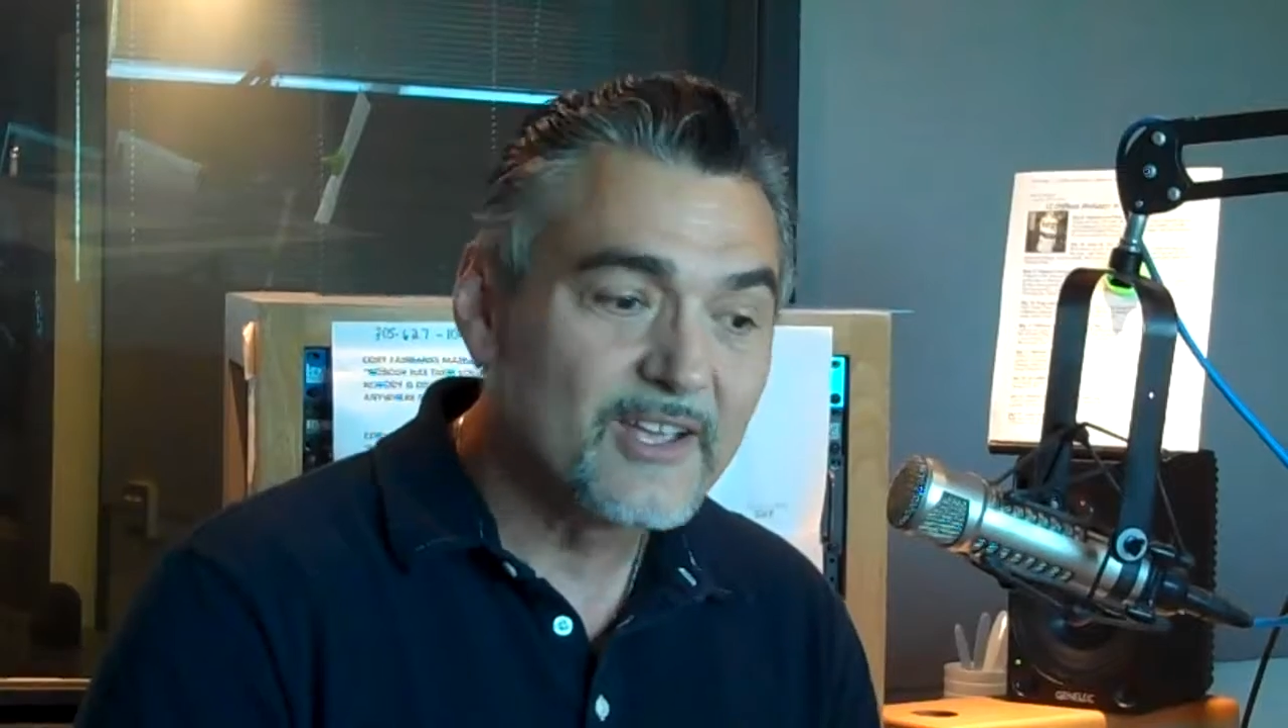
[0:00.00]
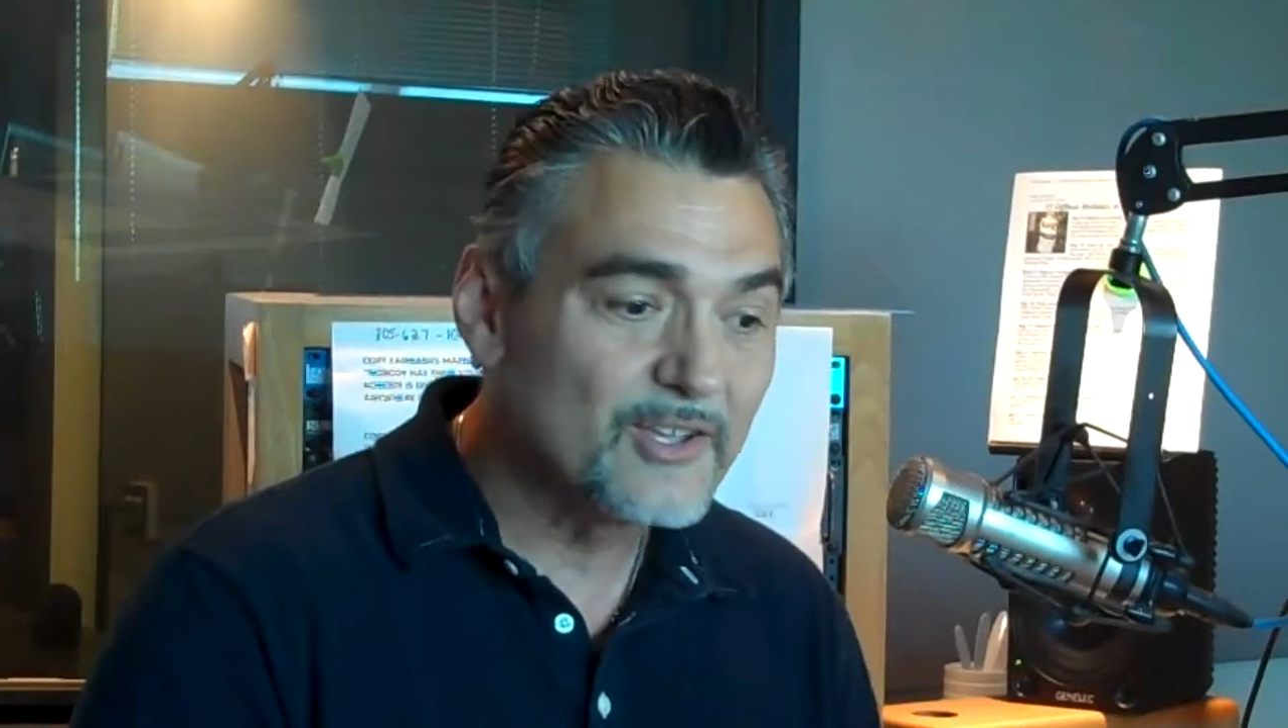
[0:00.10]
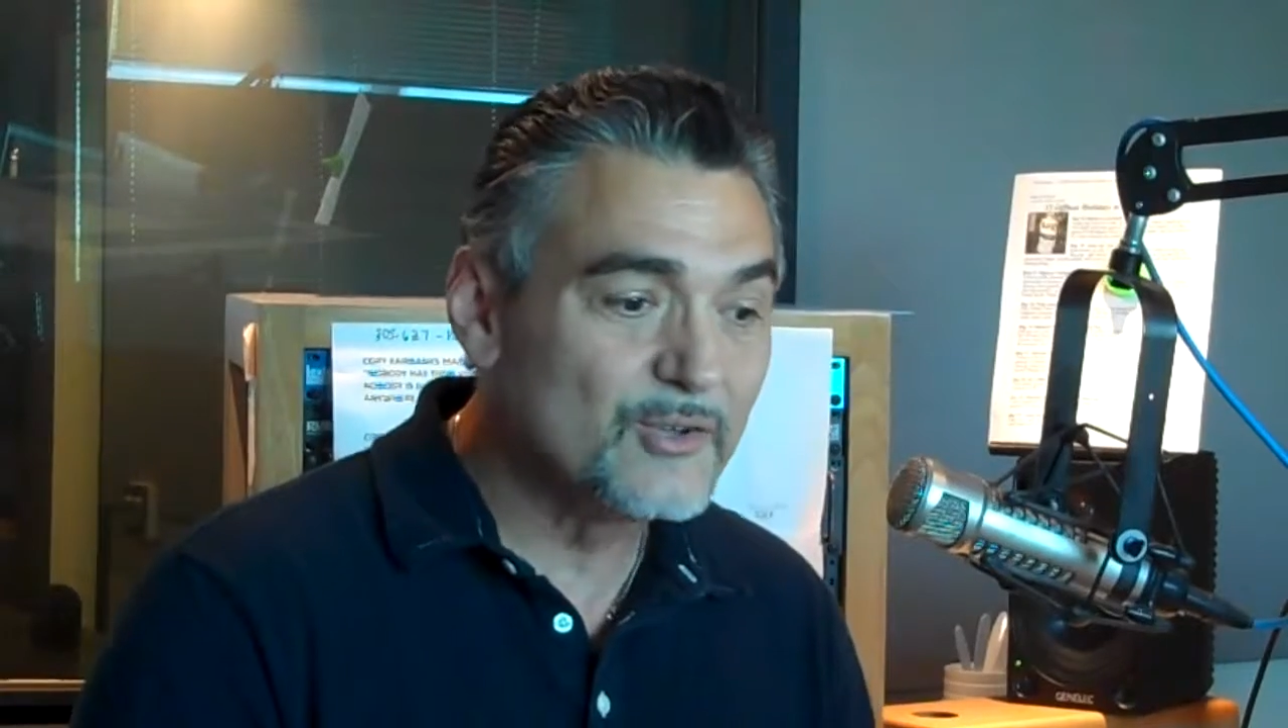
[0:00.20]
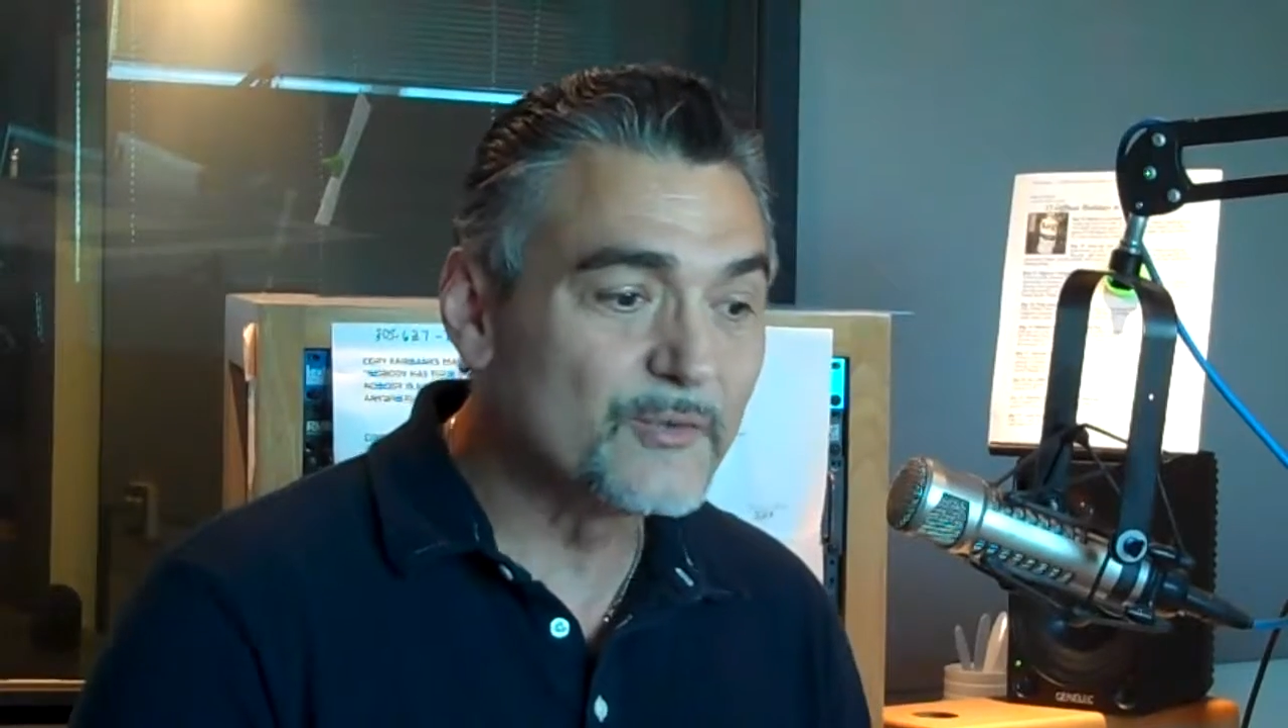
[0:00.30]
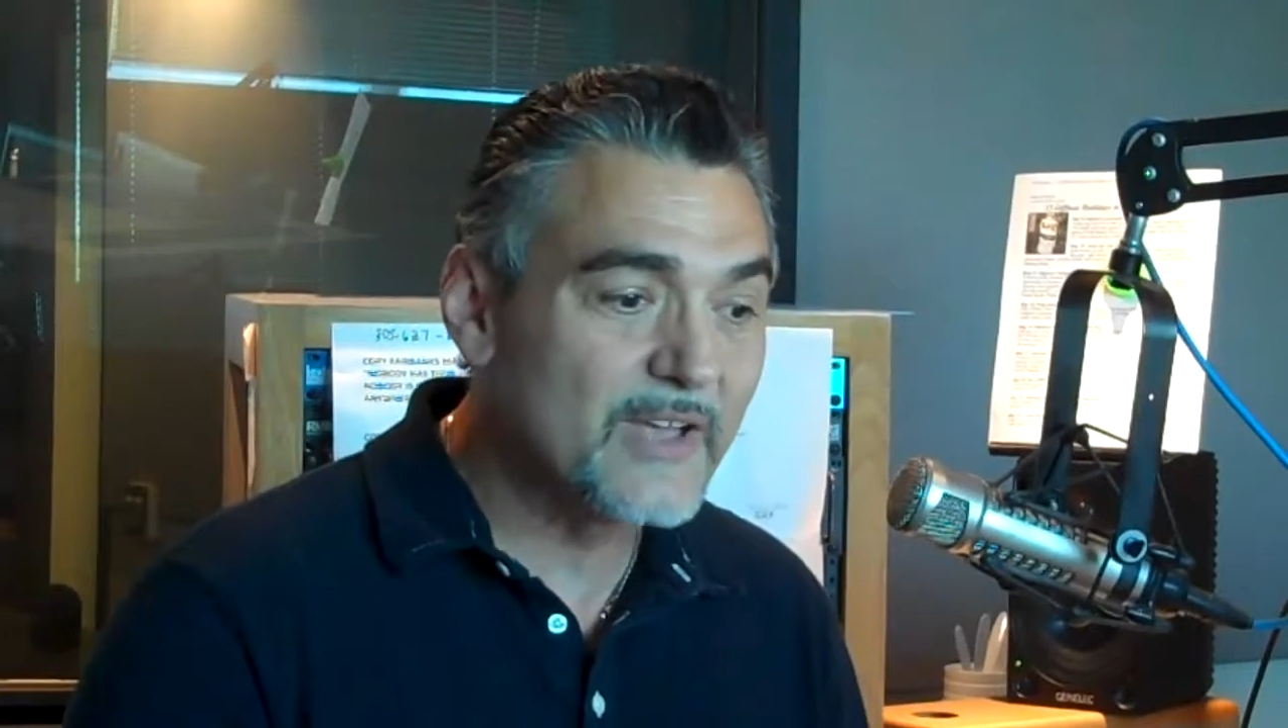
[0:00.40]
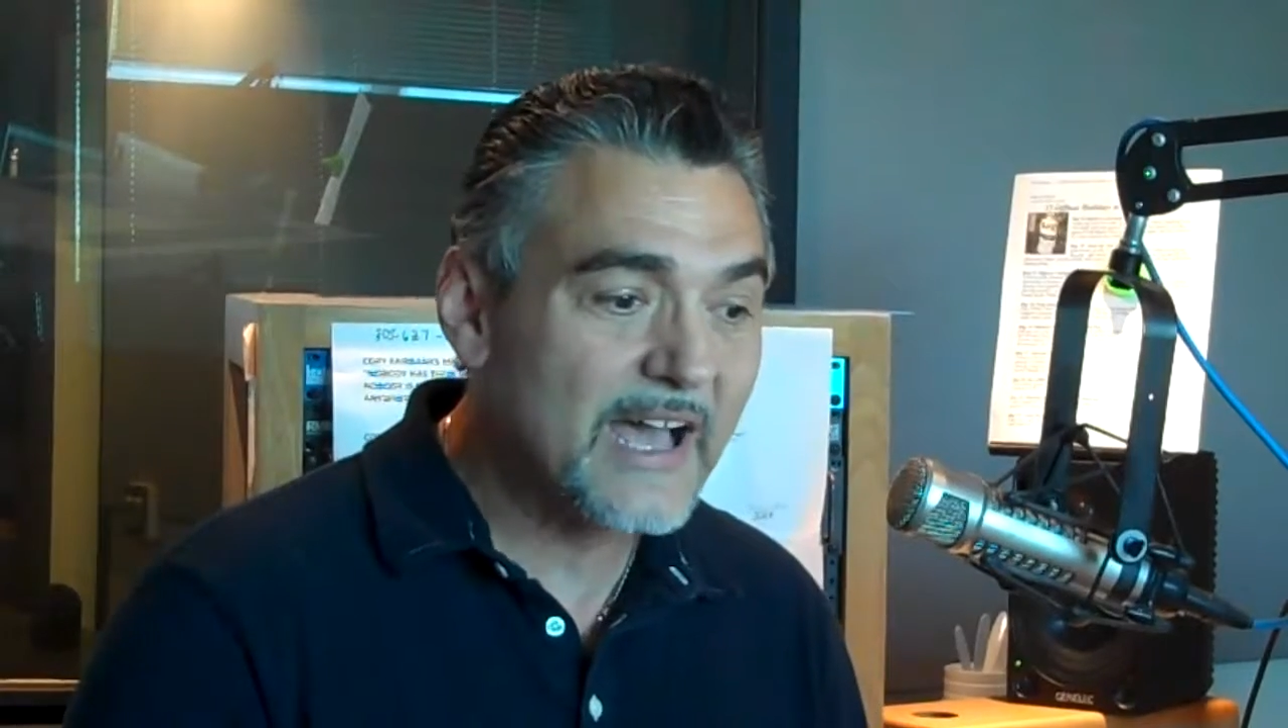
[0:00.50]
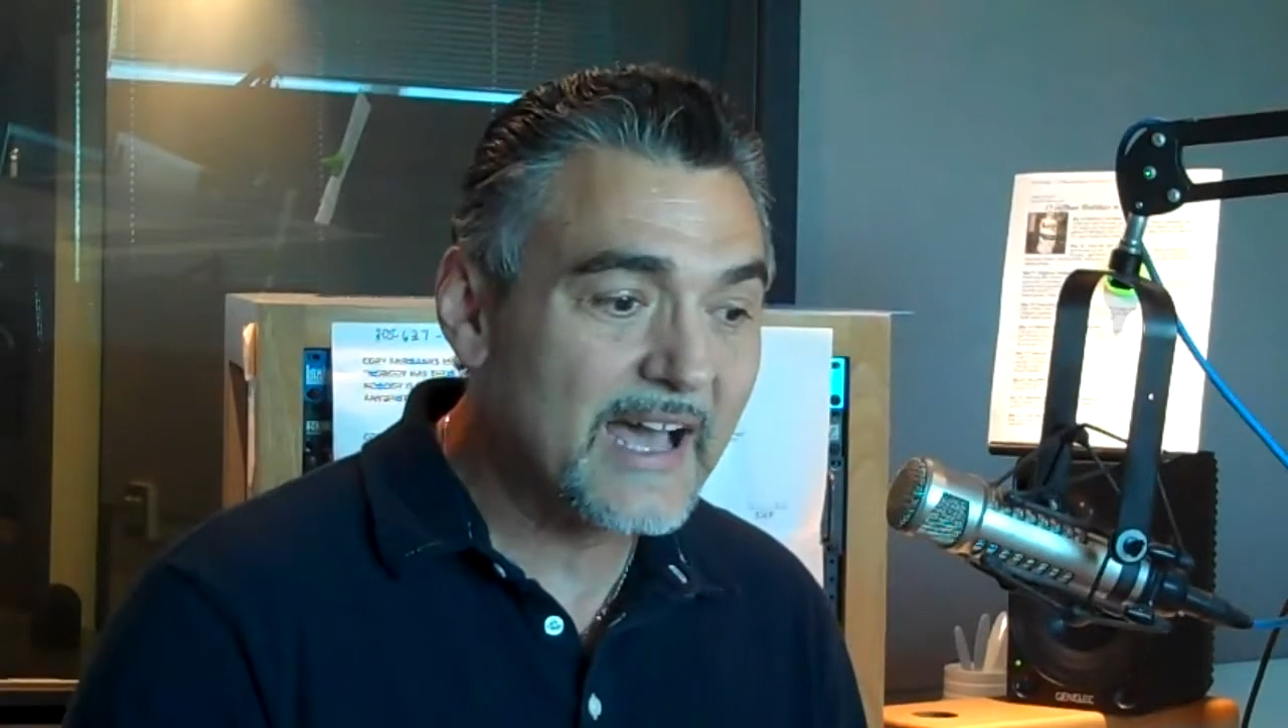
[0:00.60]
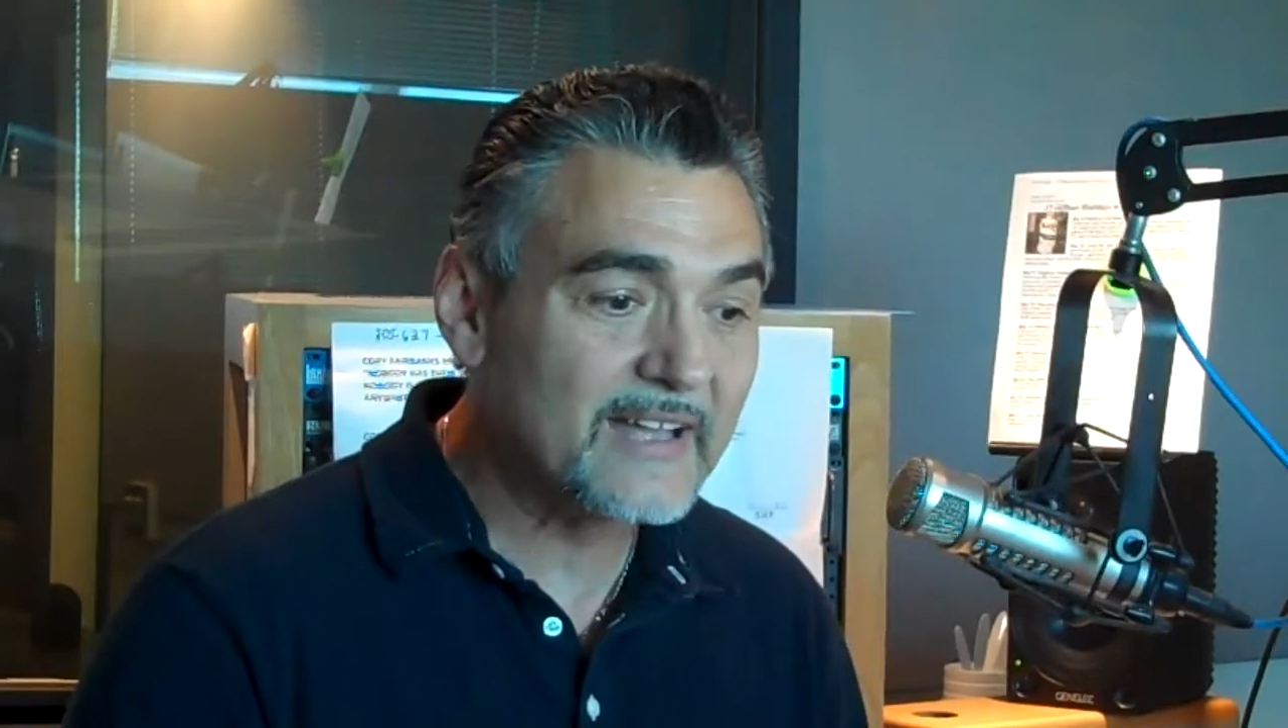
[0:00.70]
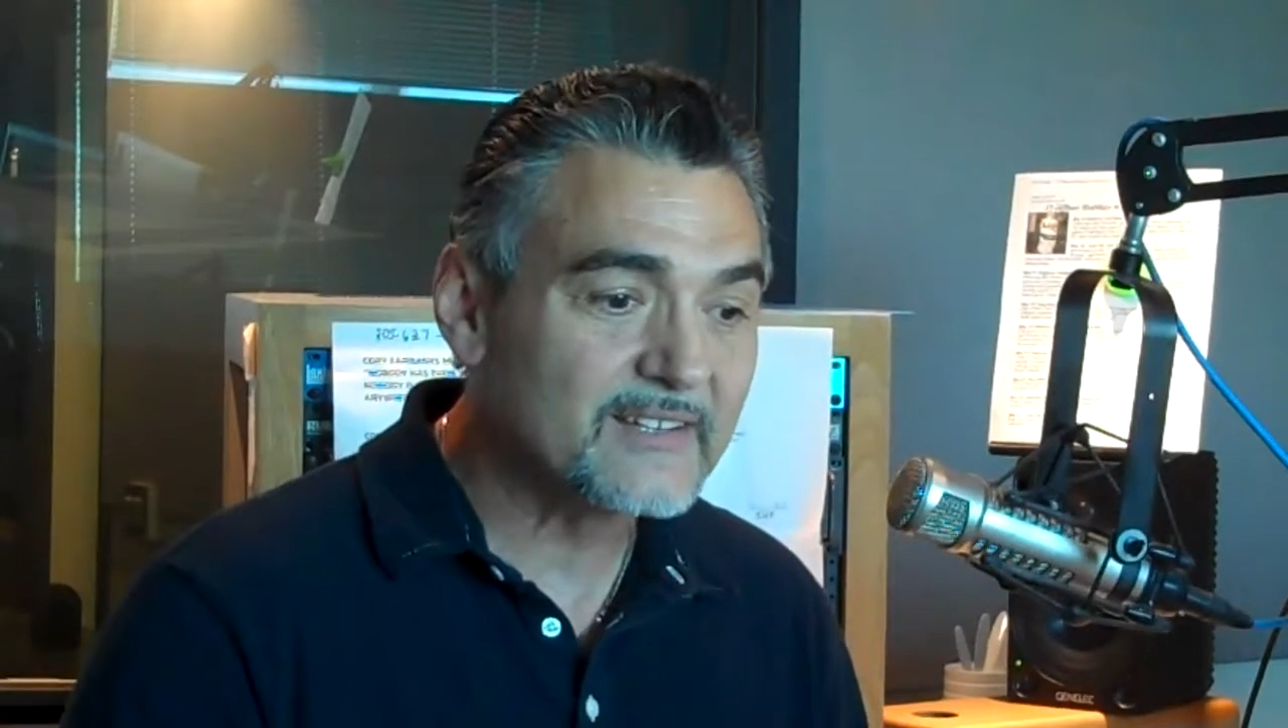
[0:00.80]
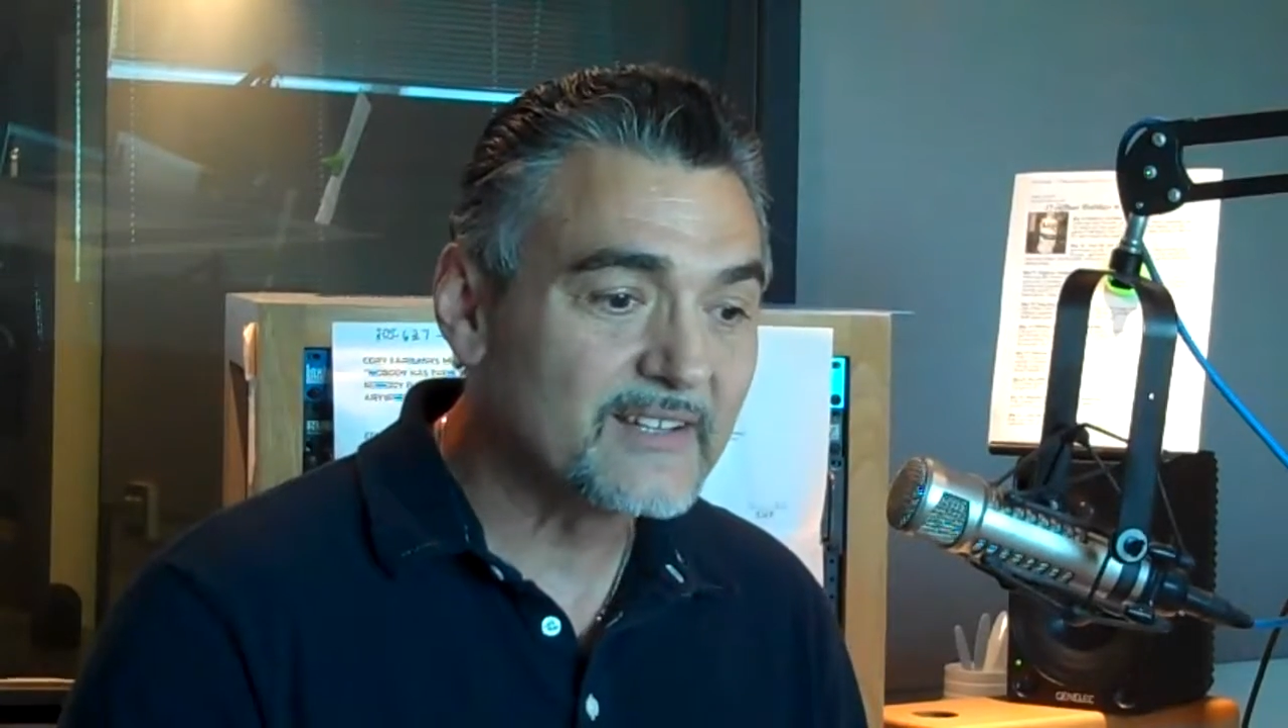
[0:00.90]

you've got